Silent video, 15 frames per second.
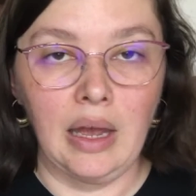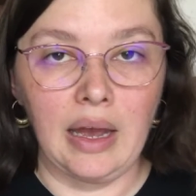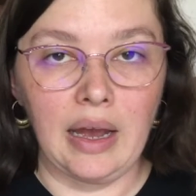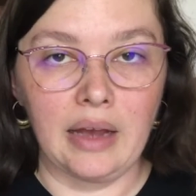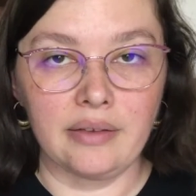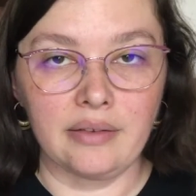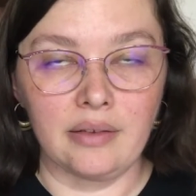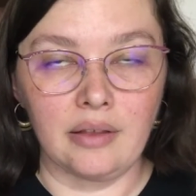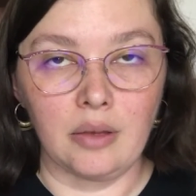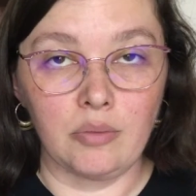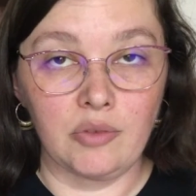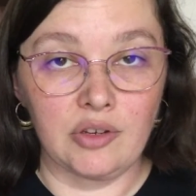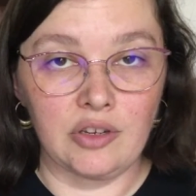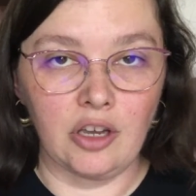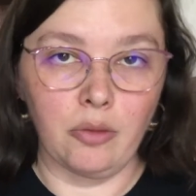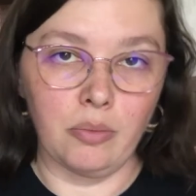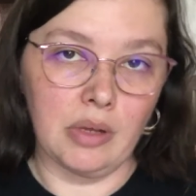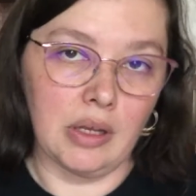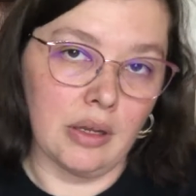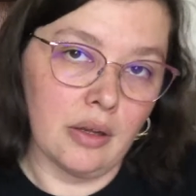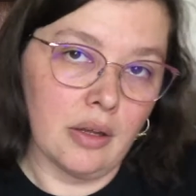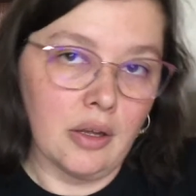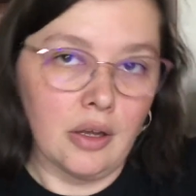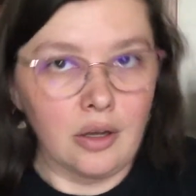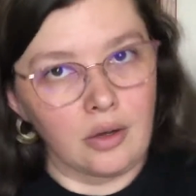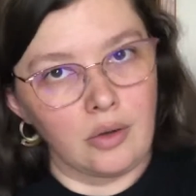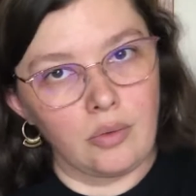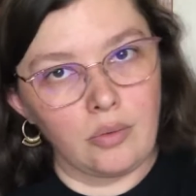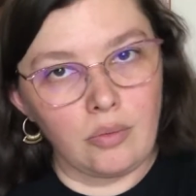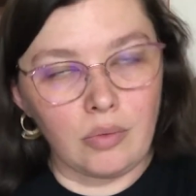asked them to tell me,
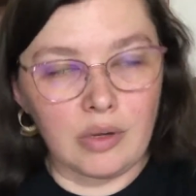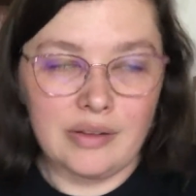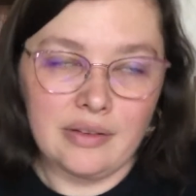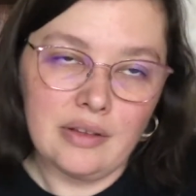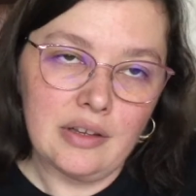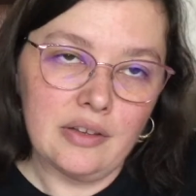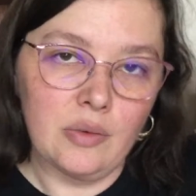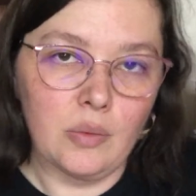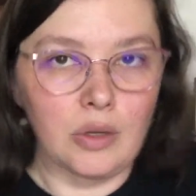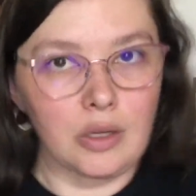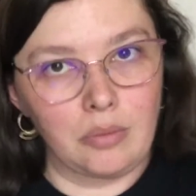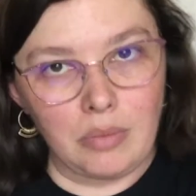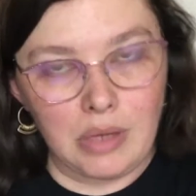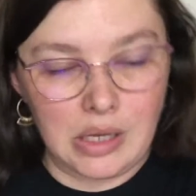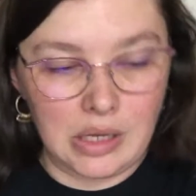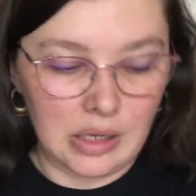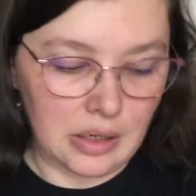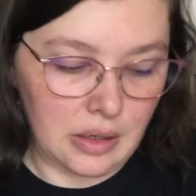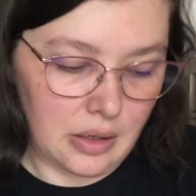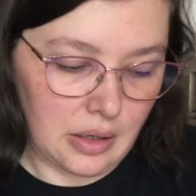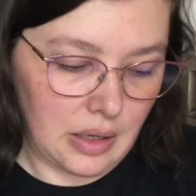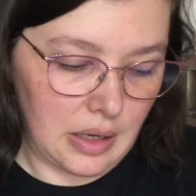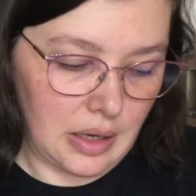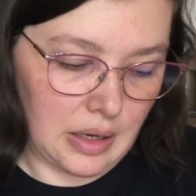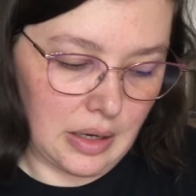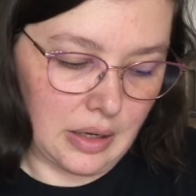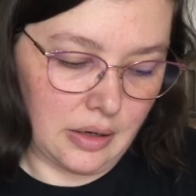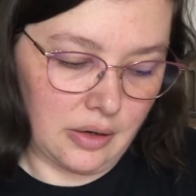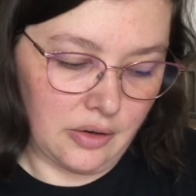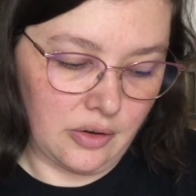what's this one mean?
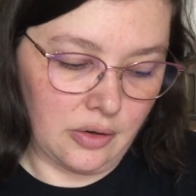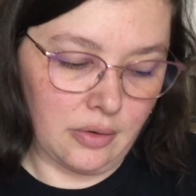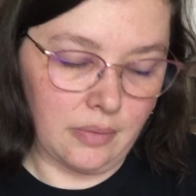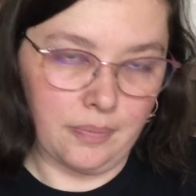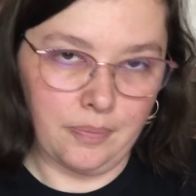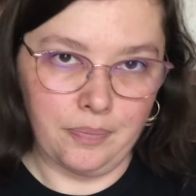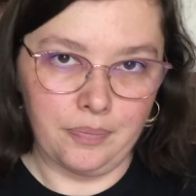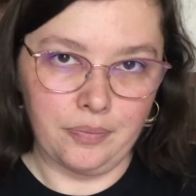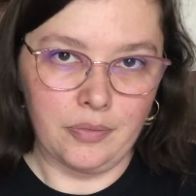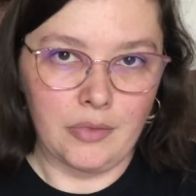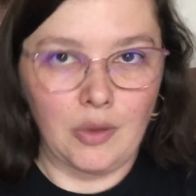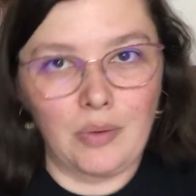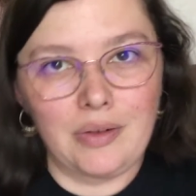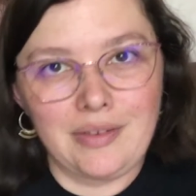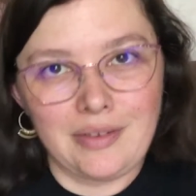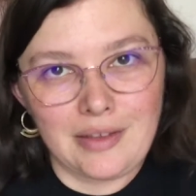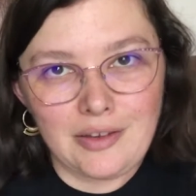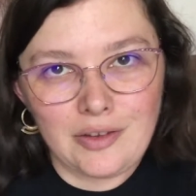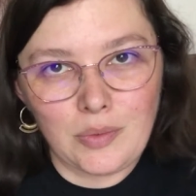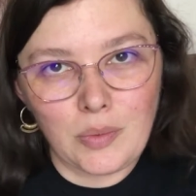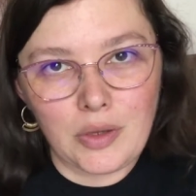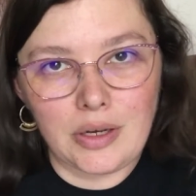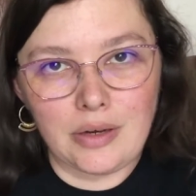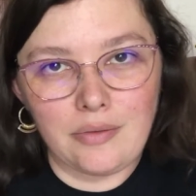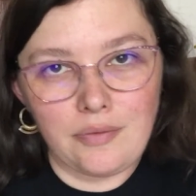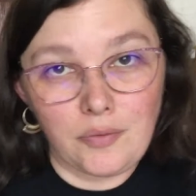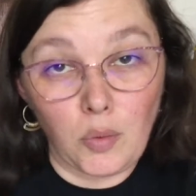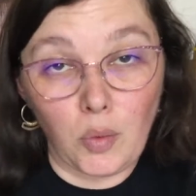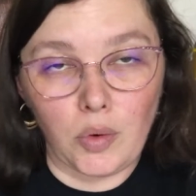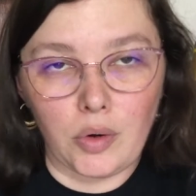And what's this one
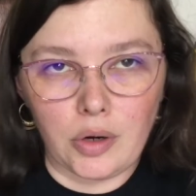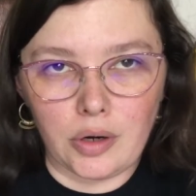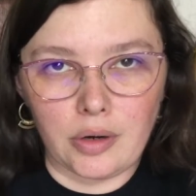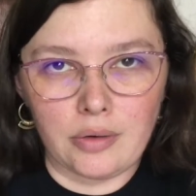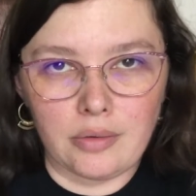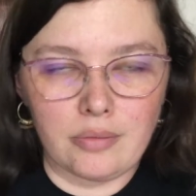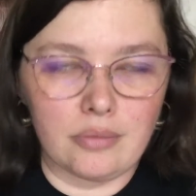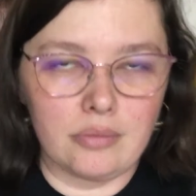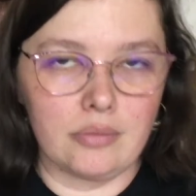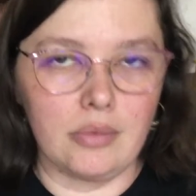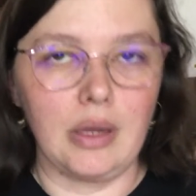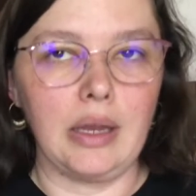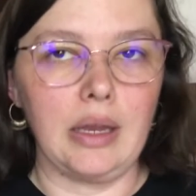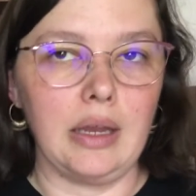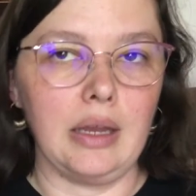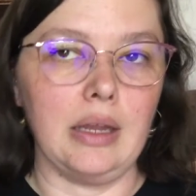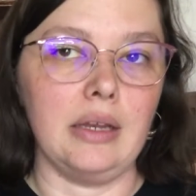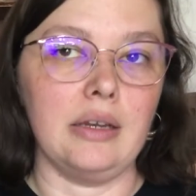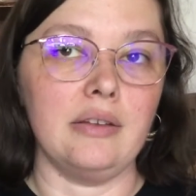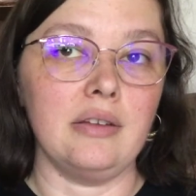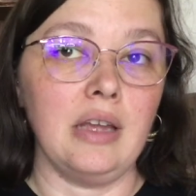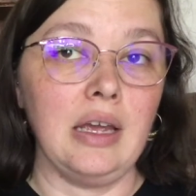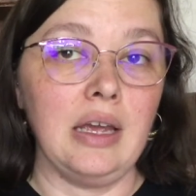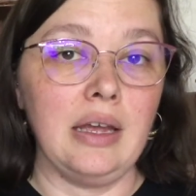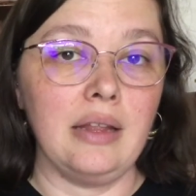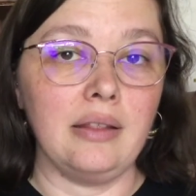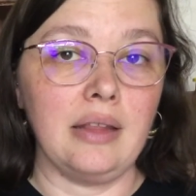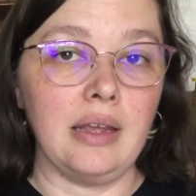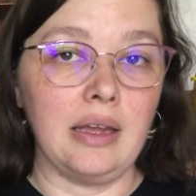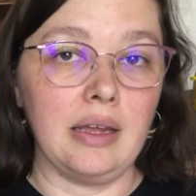for? And
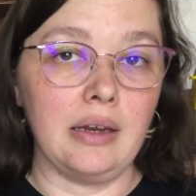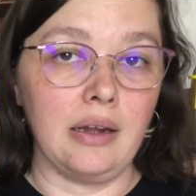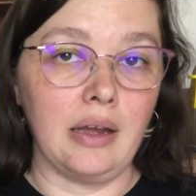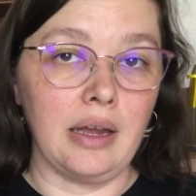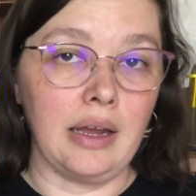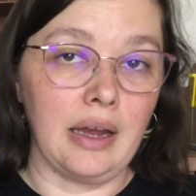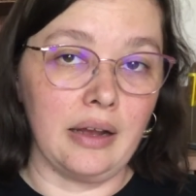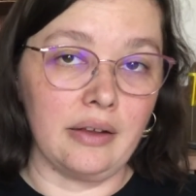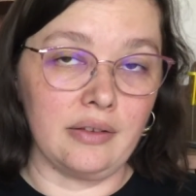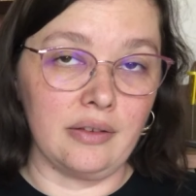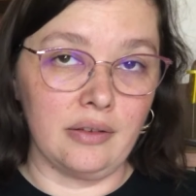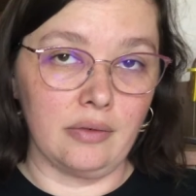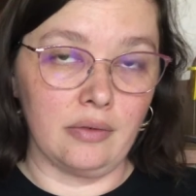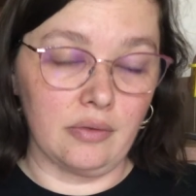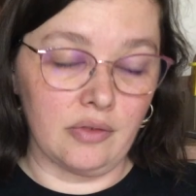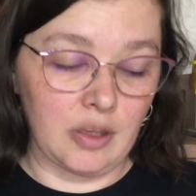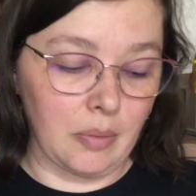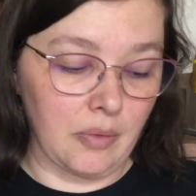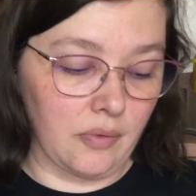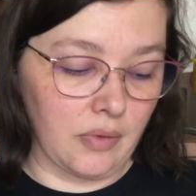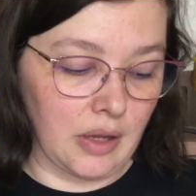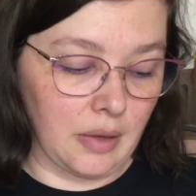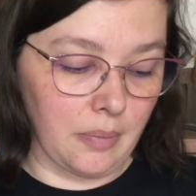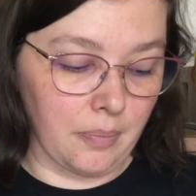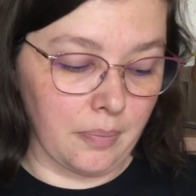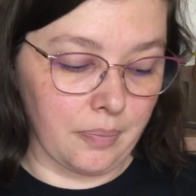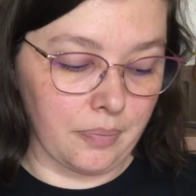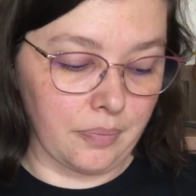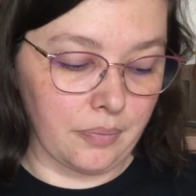then I asked some of them